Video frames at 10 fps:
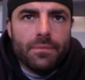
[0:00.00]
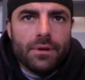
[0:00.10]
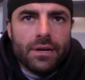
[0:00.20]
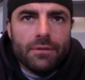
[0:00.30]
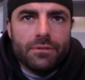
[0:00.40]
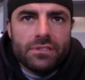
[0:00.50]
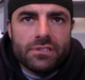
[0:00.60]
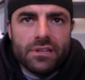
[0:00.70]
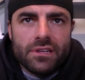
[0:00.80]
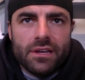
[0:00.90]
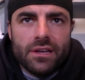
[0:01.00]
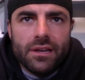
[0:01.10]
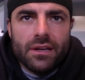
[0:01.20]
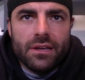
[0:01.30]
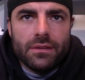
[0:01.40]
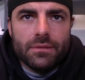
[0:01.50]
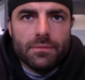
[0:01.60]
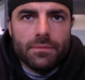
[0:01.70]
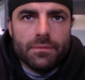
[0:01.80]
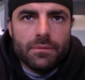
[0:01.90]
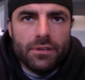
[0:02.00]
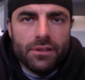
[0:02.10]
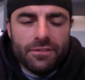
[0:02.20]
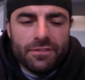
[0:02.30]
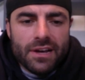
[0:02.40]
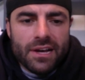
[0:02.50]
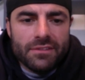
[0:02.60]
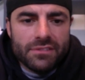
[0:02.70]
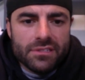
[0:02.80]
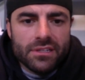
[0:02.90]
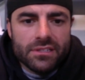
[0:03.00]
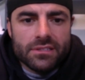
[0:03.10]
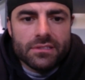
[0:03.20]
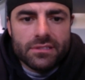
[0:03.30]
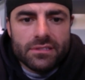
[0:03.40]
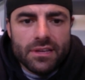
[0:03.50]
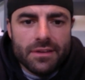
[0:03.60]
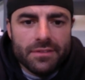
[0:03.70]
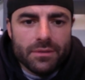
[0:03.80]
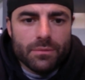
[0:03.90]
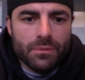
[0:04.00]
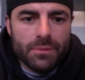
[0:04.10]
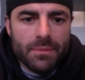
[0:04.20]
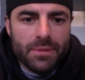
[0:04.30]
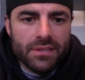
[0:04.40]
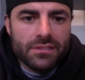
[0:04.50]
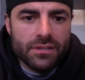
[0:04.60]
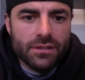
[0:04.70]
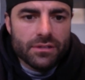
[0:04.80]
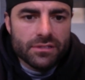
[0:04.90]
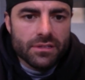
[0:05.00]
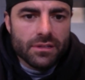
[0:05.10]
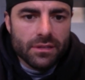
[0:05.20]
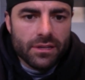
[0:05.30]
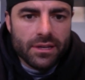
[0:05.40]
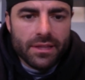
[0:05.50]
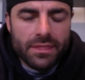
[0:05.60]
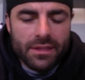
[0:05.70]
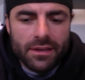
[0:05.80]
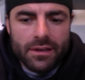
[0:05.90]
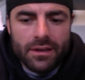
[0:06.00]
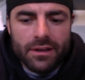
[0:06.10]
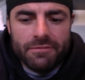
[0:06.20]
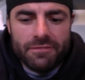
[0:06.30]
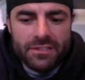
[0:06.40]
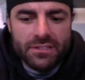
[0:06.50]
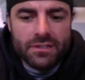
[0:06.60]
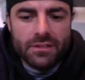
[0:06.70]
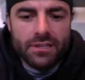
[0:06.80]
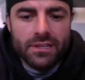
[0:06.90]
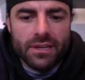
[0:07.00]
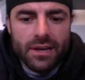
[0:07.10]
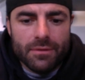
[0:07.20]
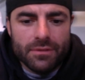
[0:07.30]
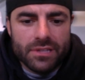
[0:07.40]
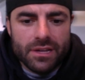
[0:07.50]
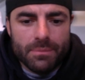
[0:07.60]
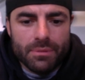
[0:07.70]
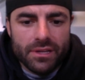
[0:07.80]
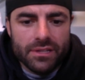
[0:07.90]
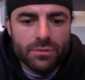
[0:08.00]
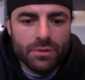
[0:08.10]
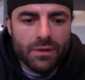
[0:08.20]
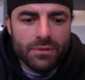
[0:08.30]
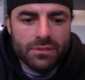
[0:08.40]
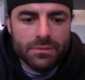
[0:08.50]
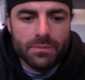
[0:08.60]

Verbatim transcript: i would, I say, say year five, year five six, six, and seven were my best years in the league i think uh, physically i was at a place where i was